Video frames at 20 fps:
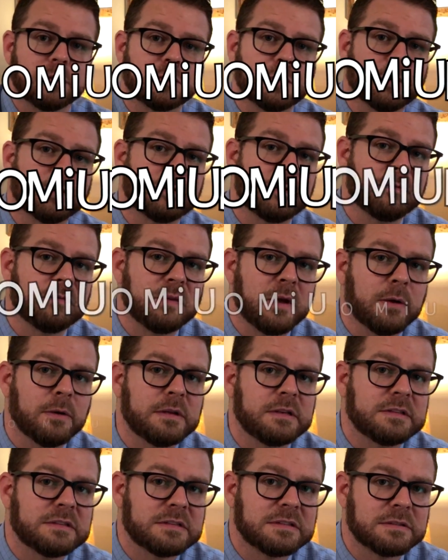so it's a
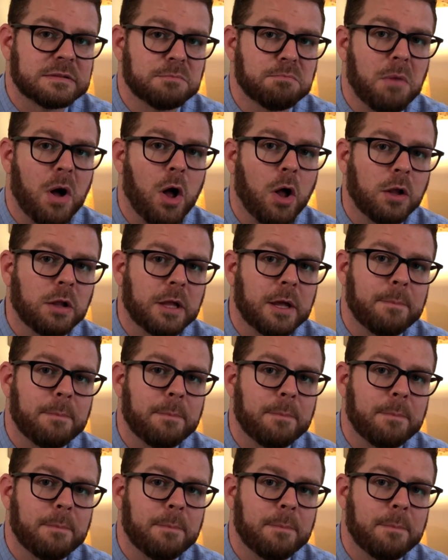very small